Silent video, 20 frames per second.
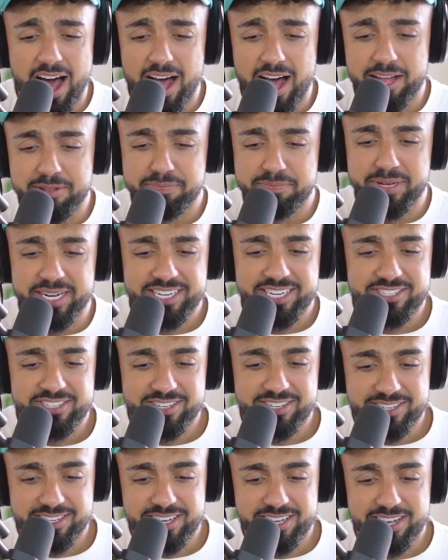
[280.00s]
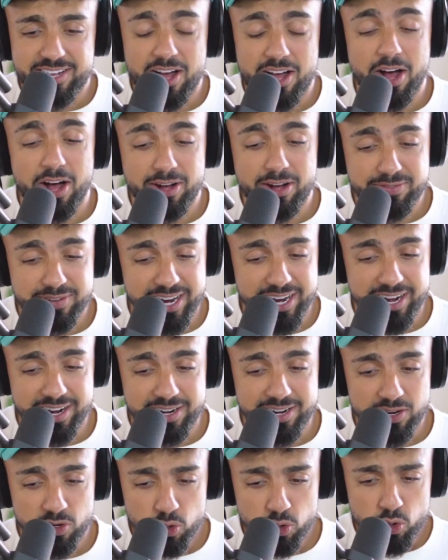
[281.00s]
a big chunk of
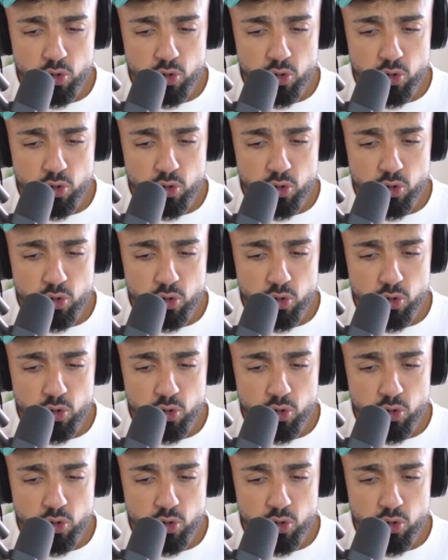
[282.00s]
air.